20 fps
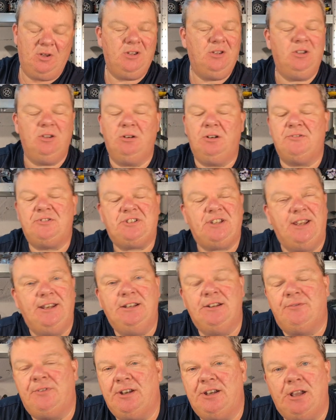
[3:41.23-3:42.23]
You'll have seen
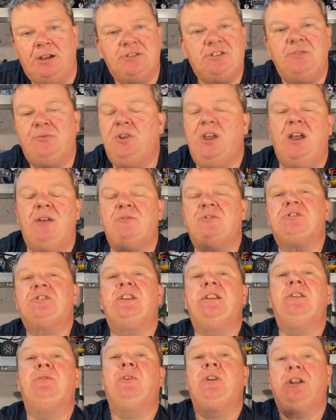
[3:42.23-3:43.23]
the videos. If you haven't
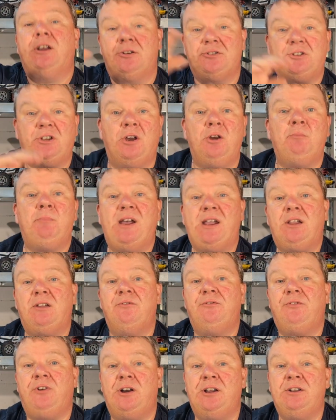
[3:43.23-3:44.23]
seen the videos, go back
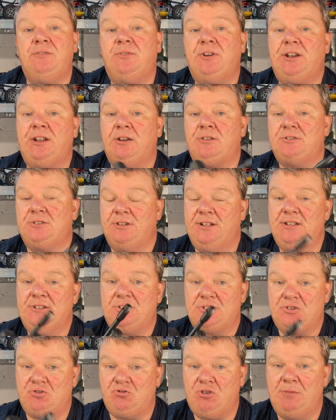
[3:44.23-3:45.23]
and find the videos on these.
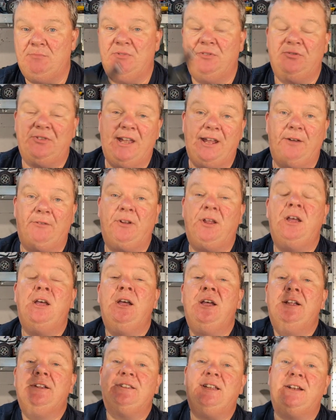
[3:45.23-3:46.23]
I stripped them down,
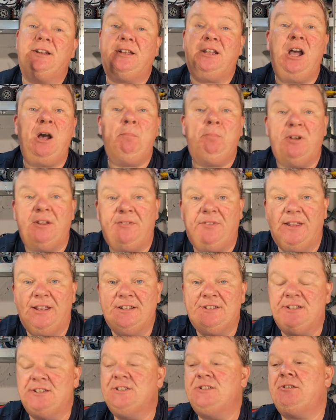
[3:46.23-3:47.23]
did a couple of
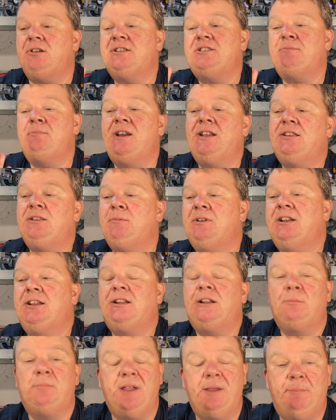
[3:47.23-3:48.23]
things inside to make them a
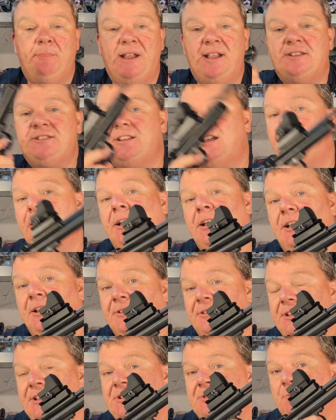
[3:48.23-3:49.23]
little bit better.
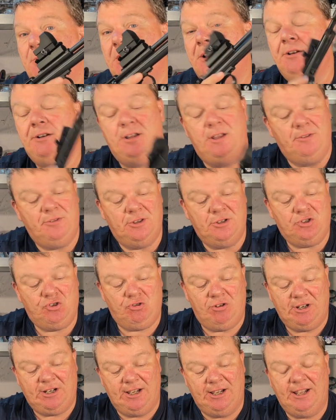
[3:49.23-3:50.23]
This one, the
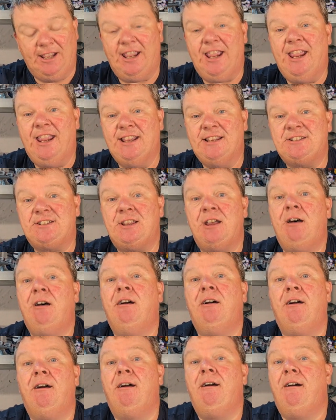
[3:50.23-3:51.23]
trigger is
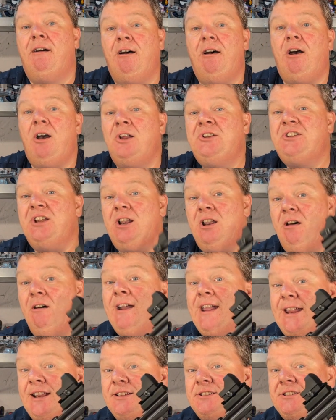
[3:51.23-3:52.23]
a
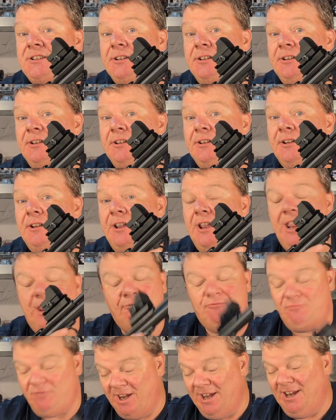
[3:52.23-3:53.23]
delight.
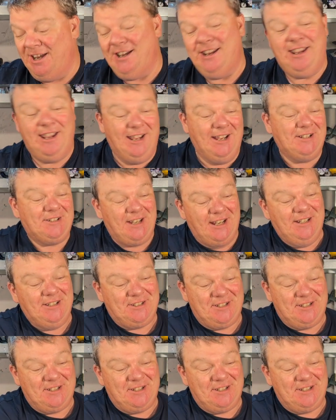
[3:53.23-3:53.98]
It really is.